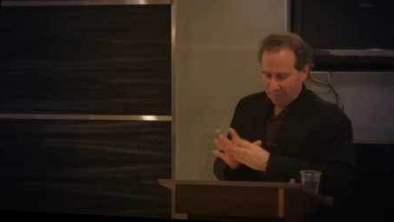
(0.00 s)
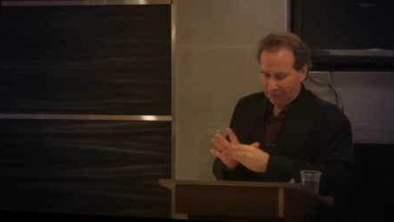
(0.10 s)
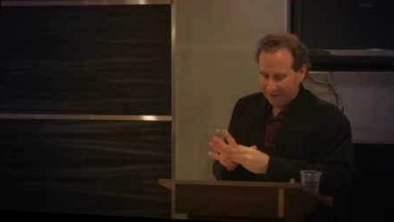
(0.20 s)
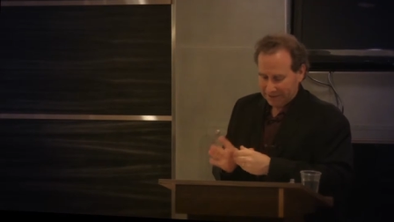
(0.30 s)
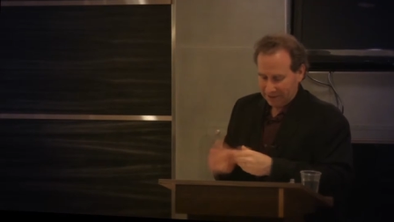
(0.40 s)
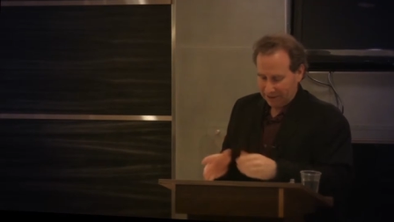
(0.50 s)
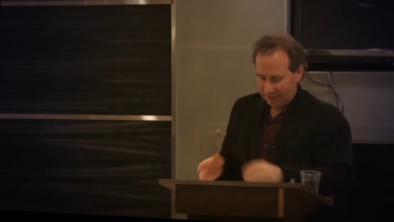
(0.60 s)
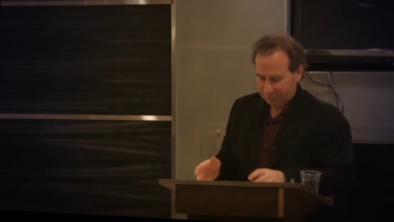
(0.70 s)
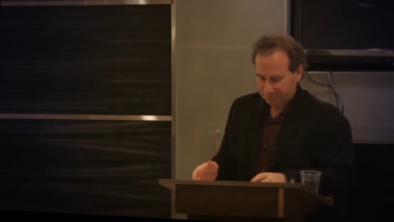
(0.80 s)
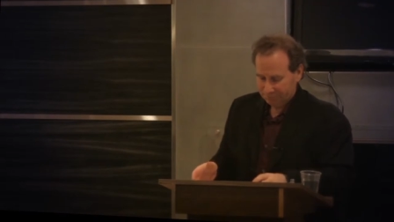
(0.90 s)
But,
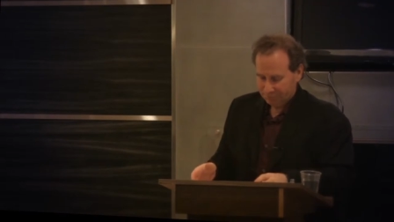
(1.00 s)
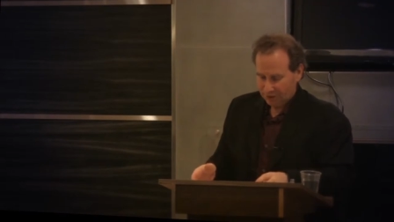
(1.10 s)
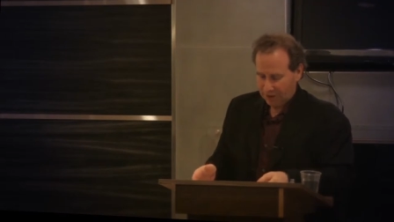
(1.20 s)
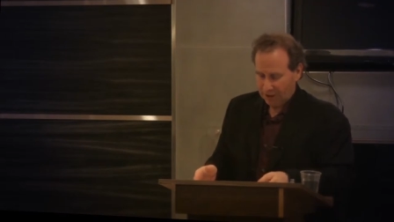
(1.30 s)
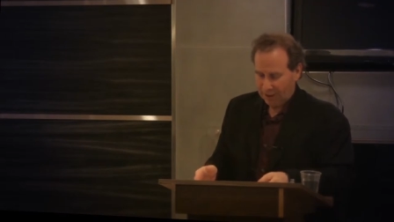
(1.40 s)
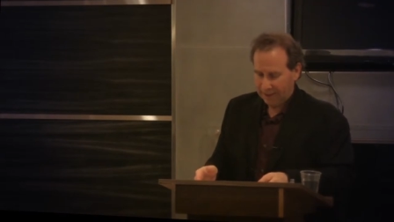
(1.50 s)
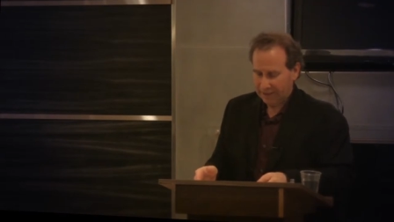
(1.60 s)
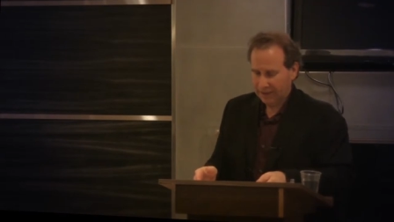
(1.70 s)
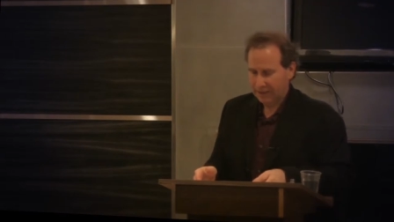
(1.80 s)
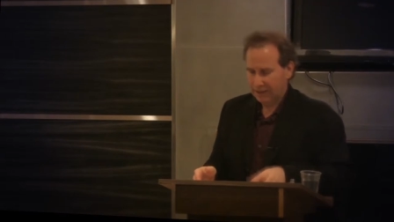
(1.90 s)
um, and